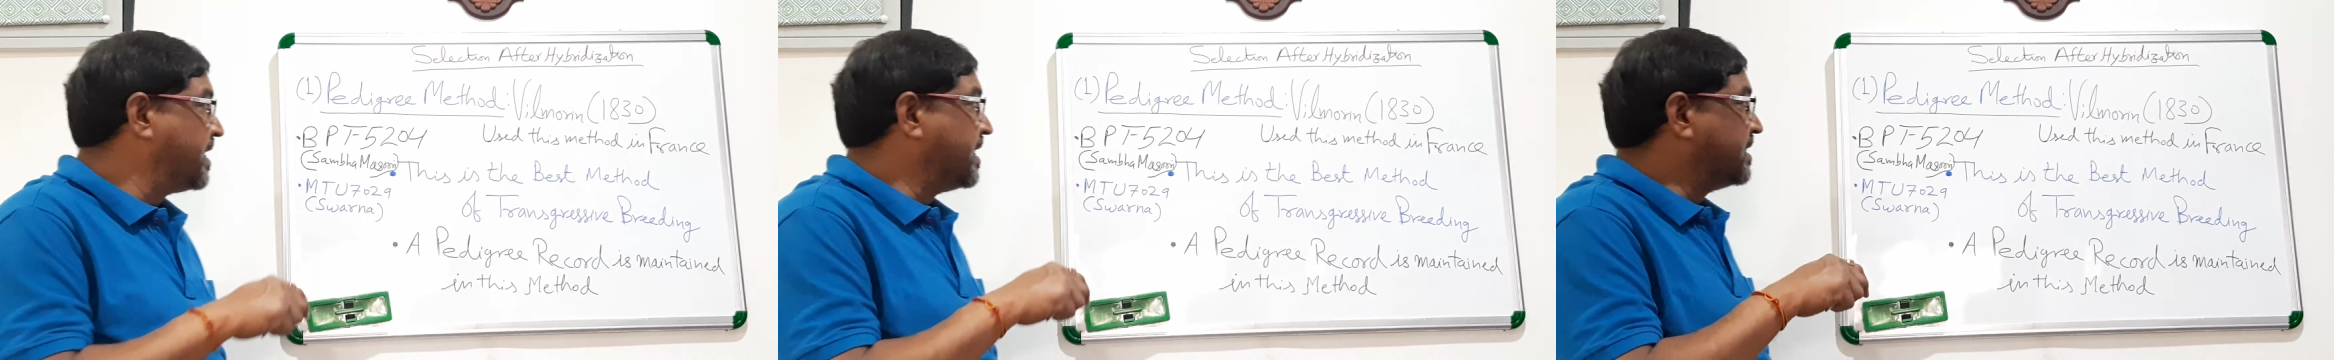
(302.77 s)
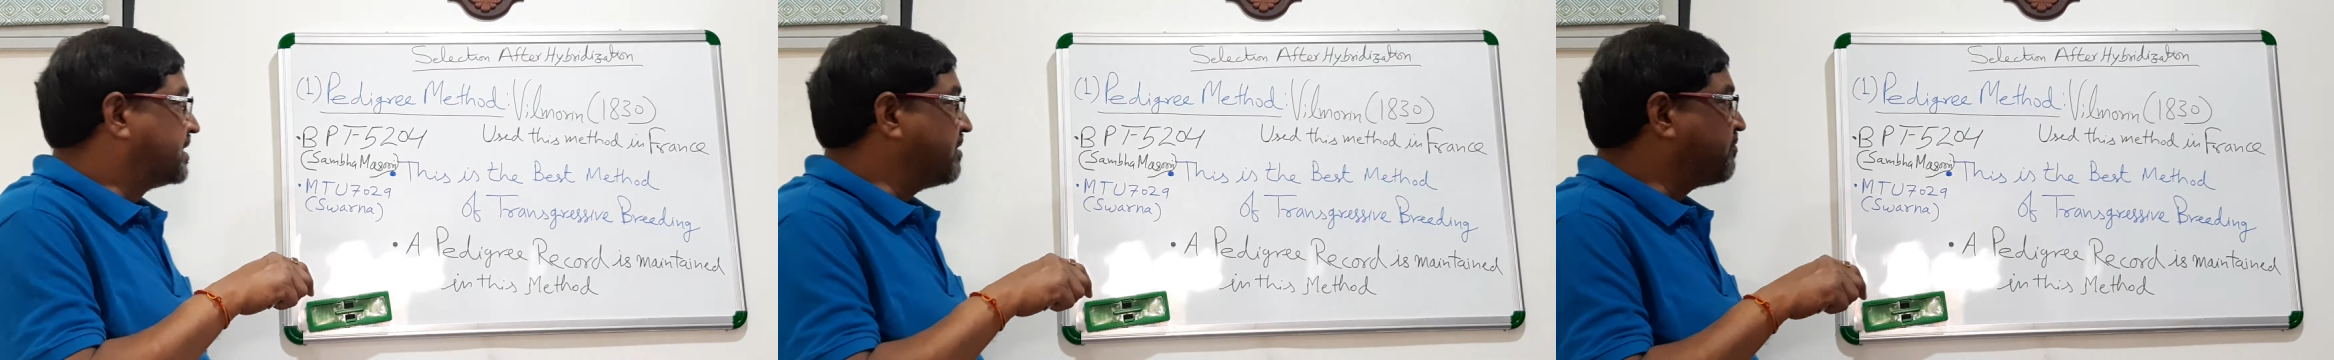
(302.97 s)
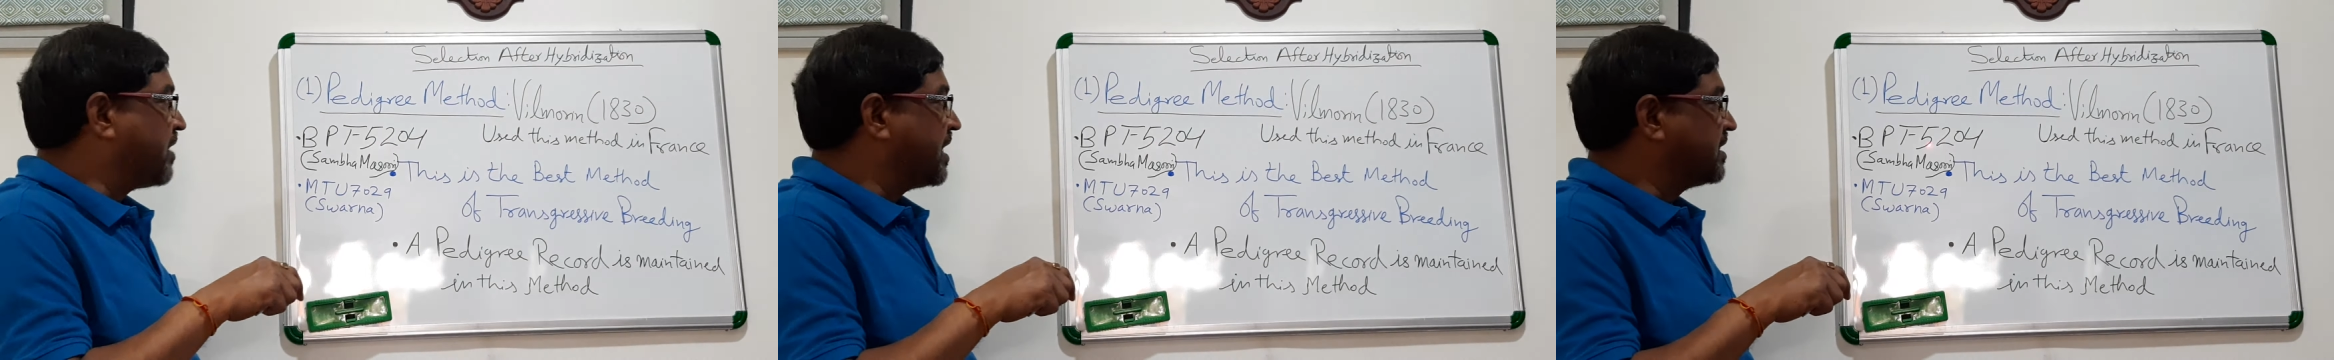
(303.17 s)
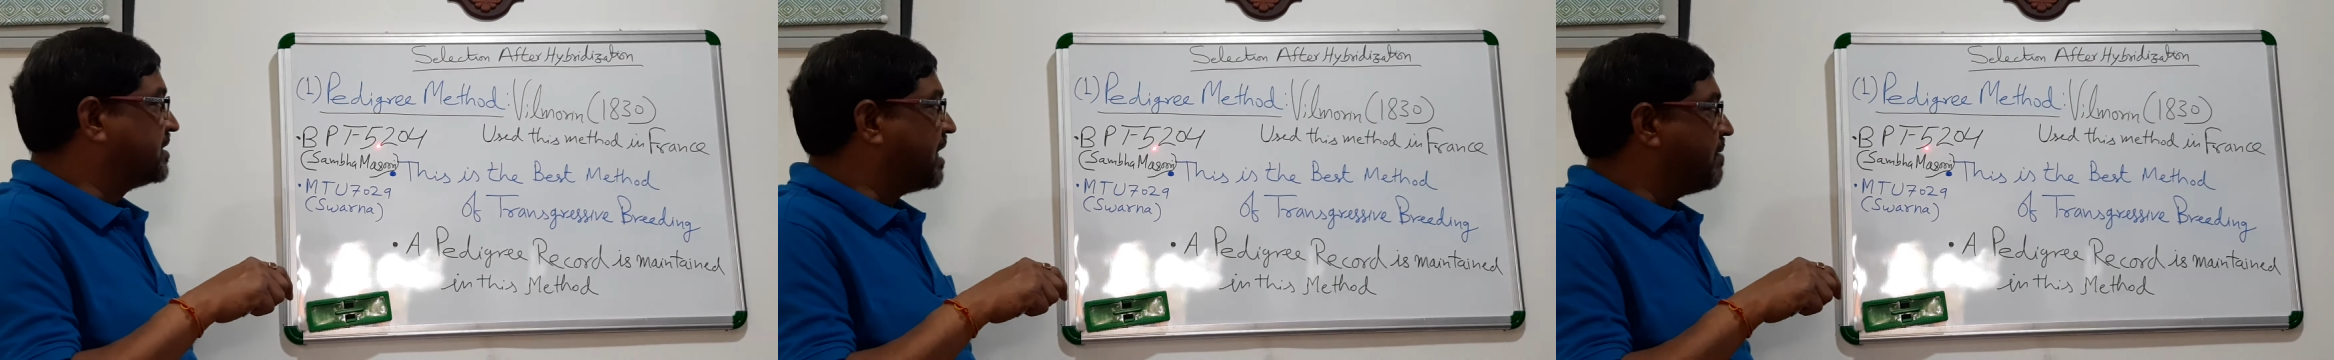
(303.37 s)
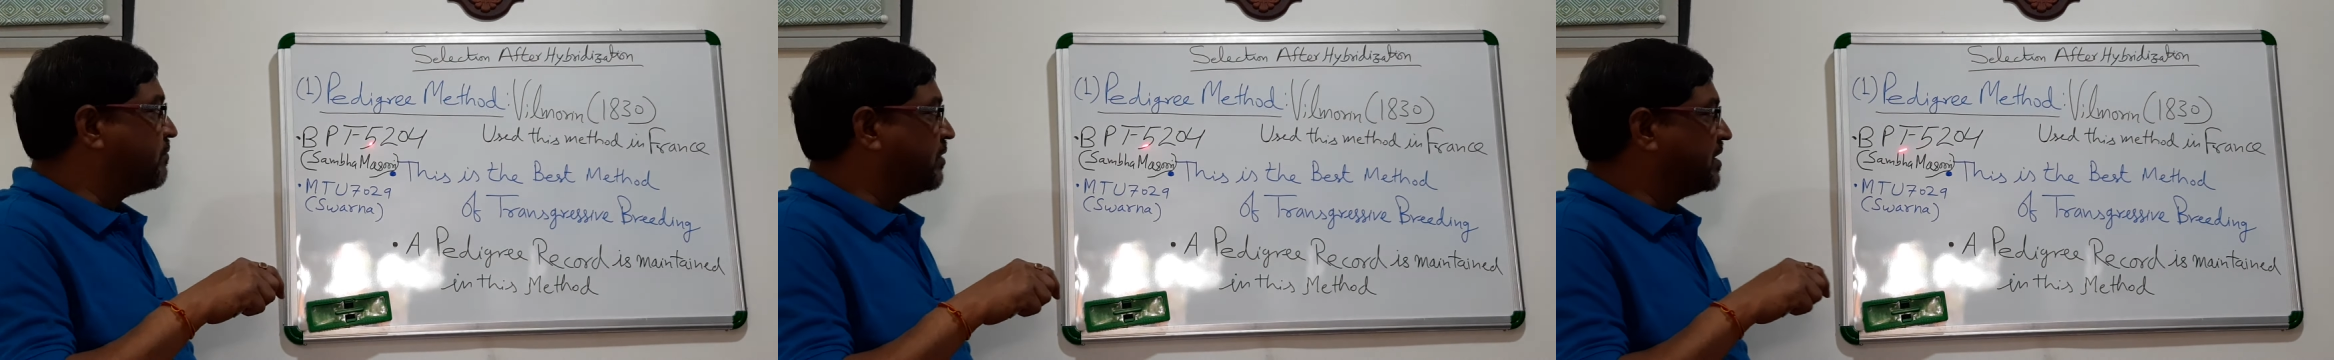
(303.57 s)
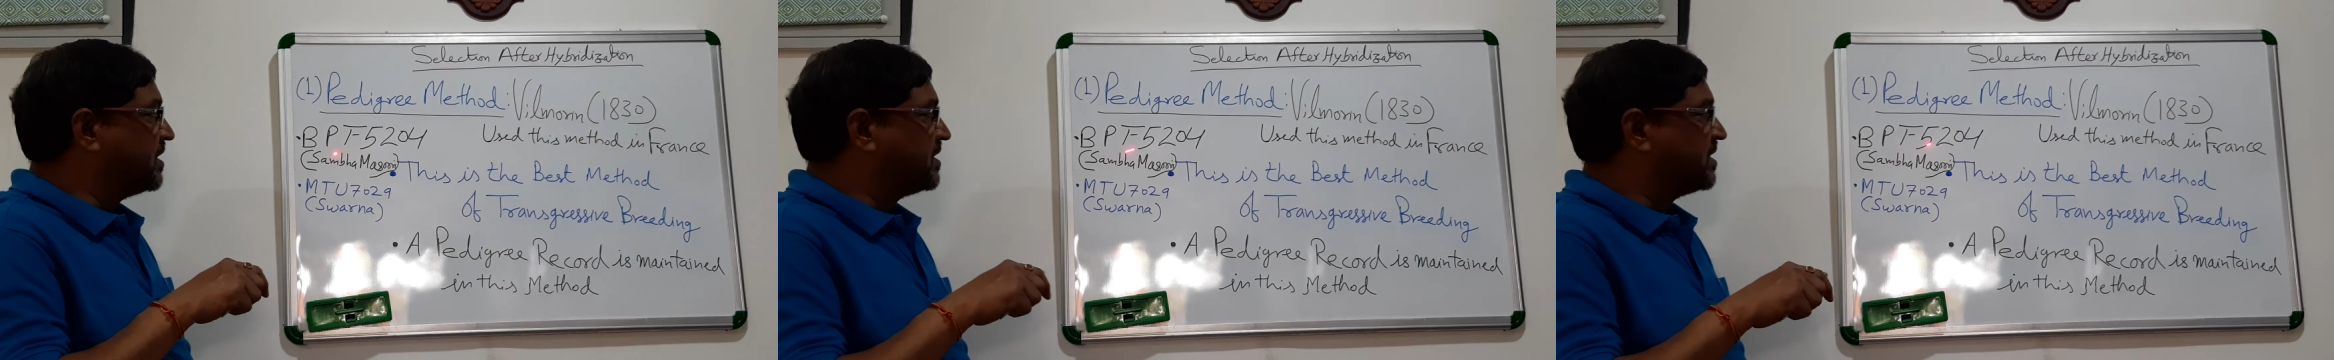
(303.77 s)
Say for example, this